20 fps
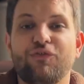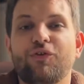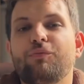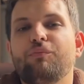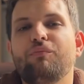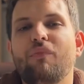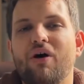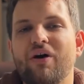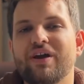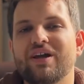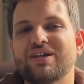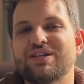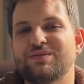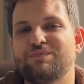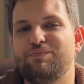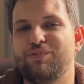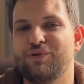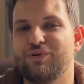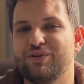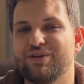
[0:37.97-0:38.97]
from my
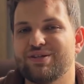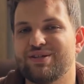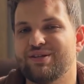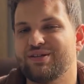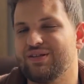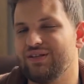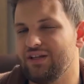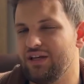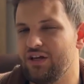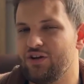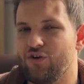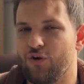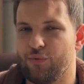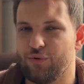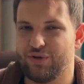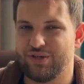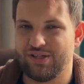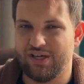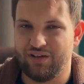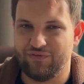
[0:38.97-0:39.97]
experience as an
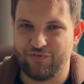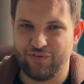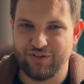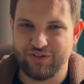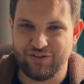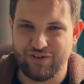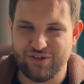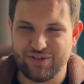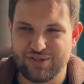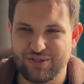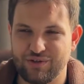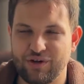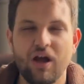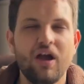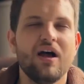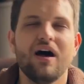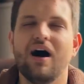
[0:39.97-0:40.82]
e-commerce advertiser,